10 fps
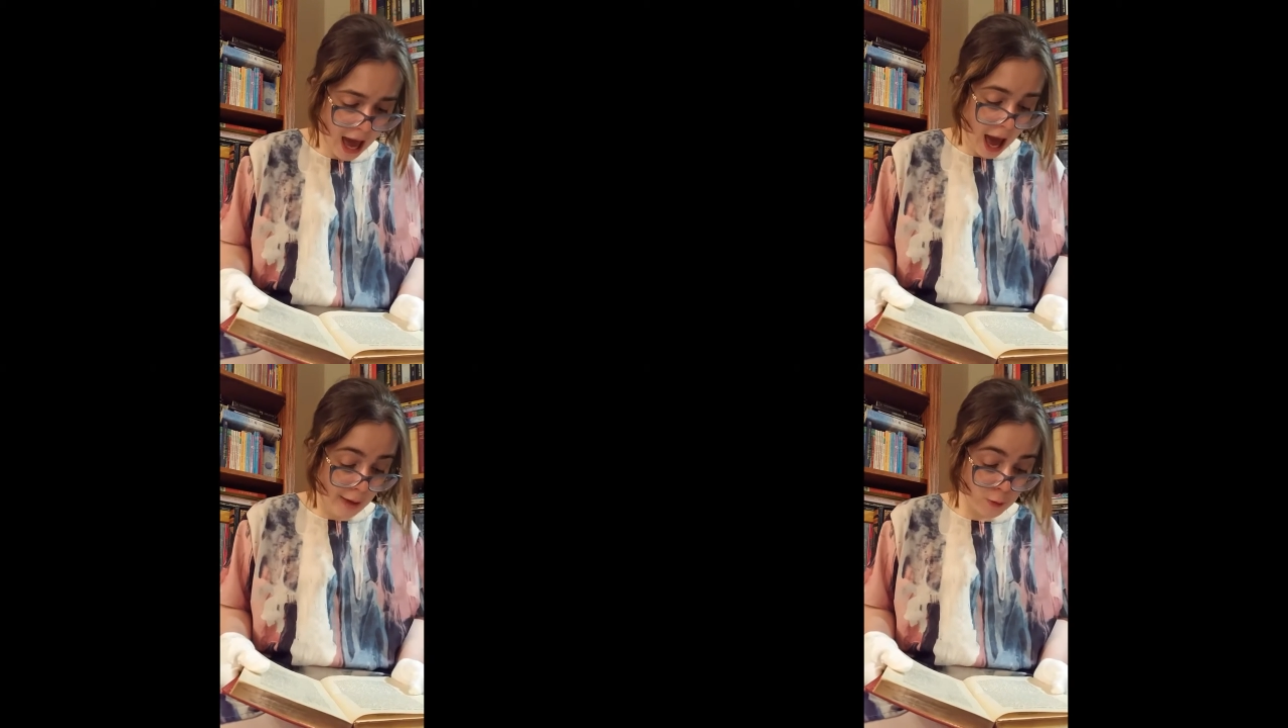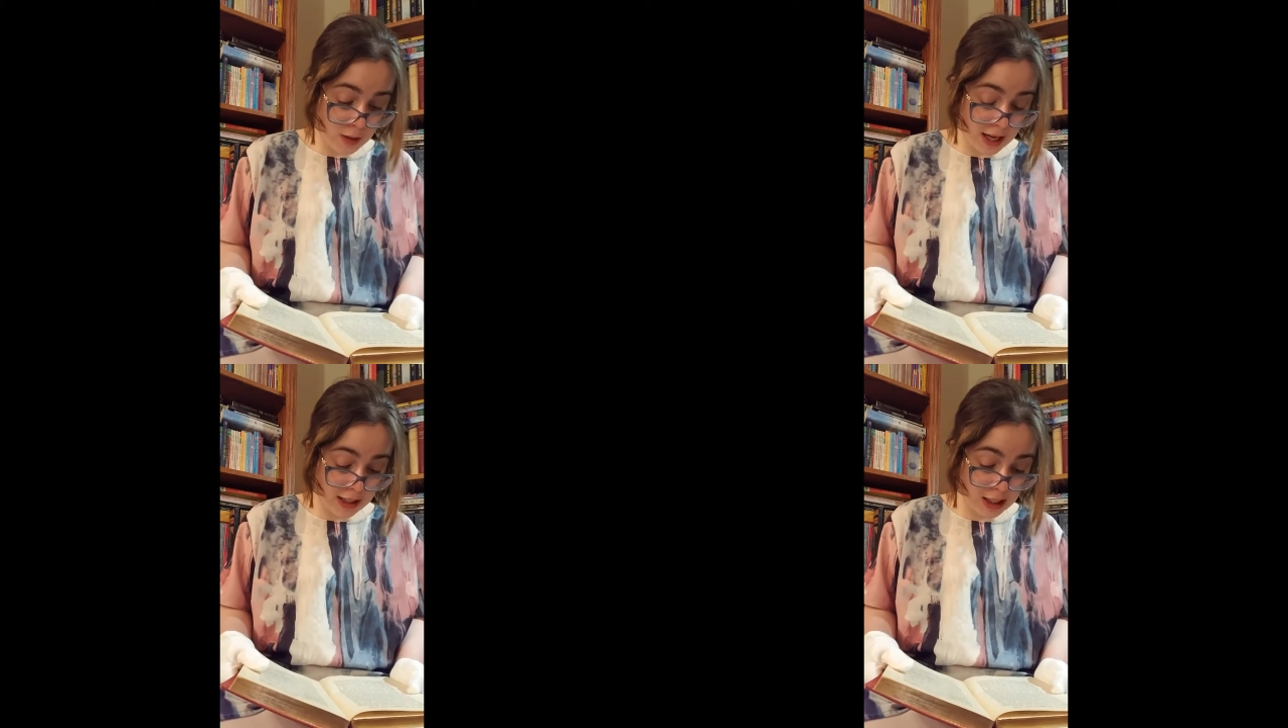After
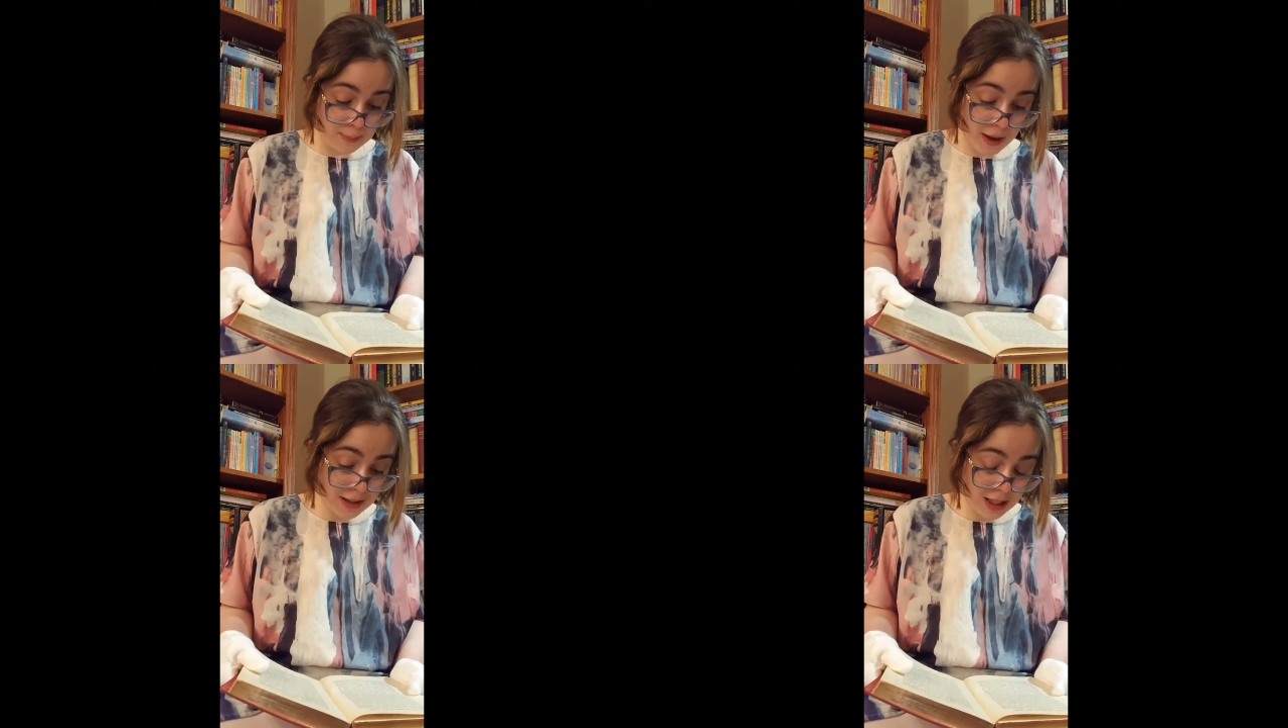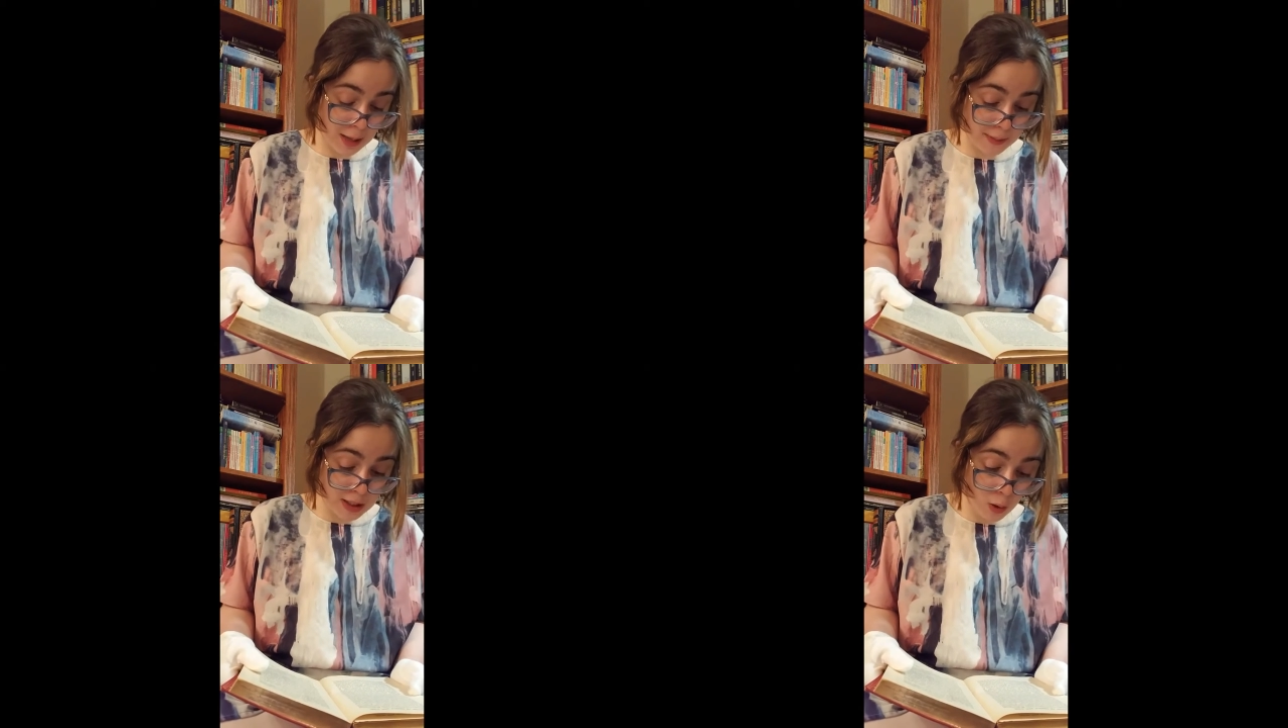they had expected
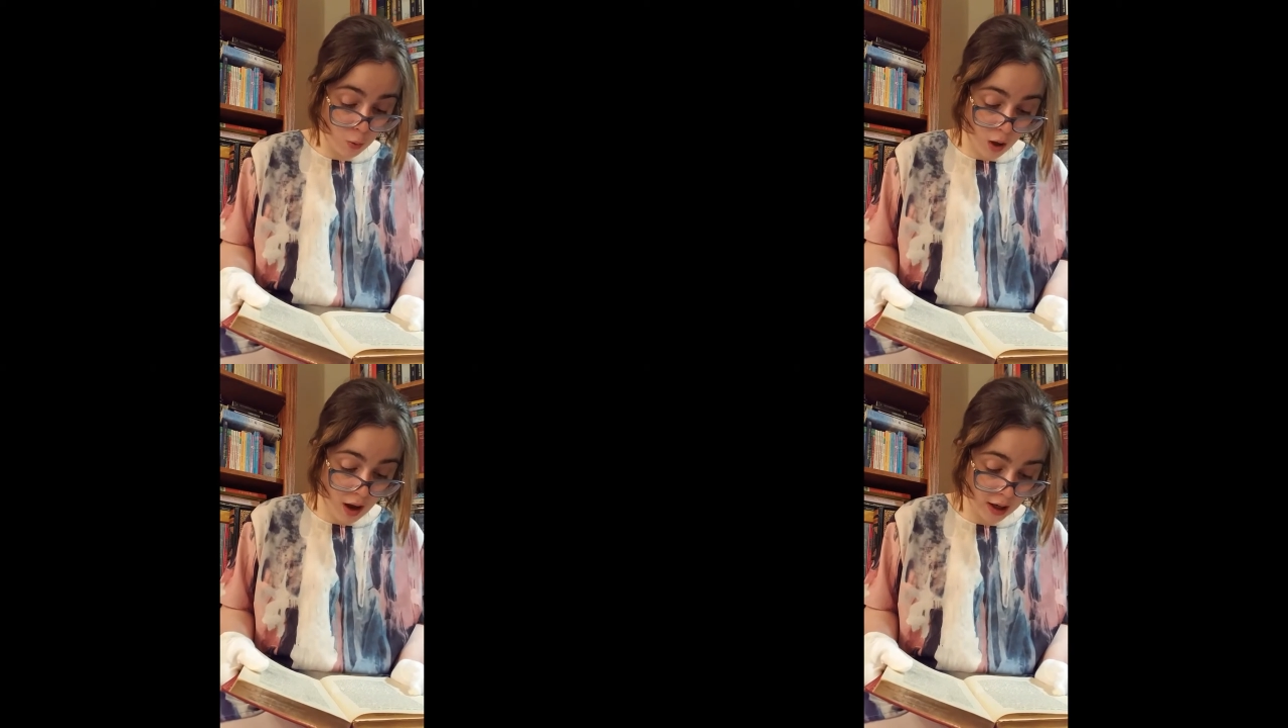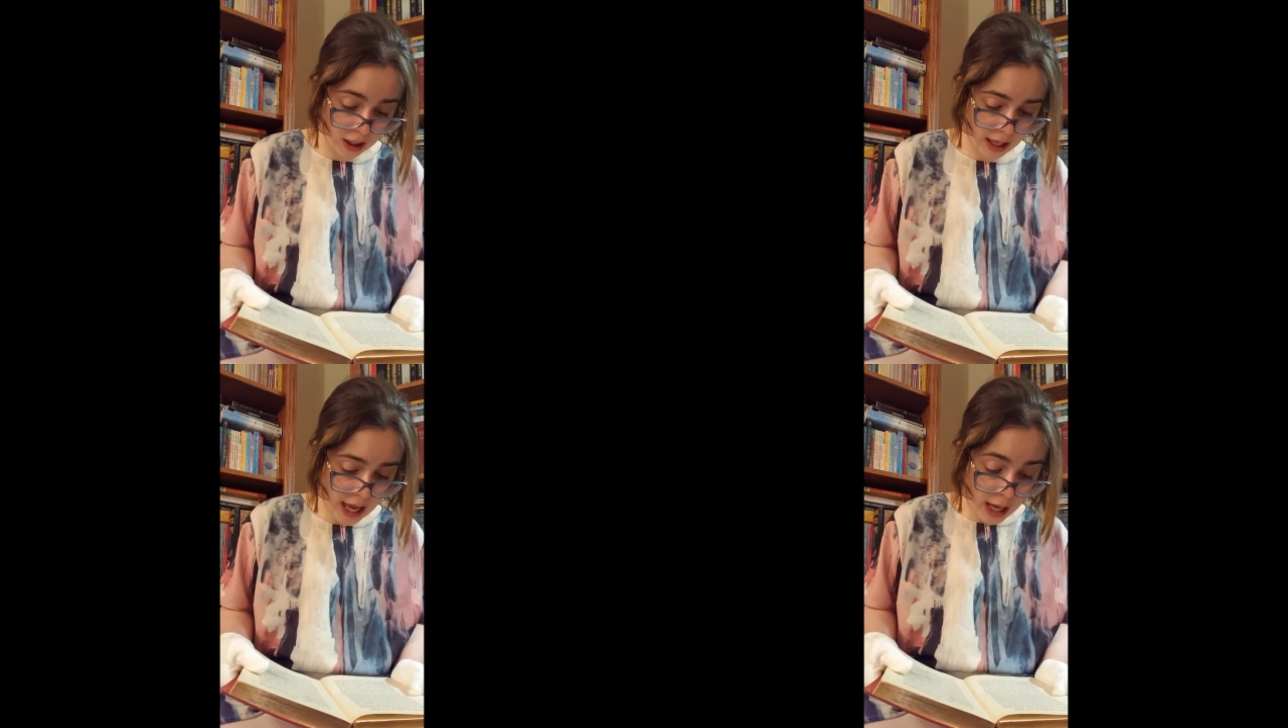him so long,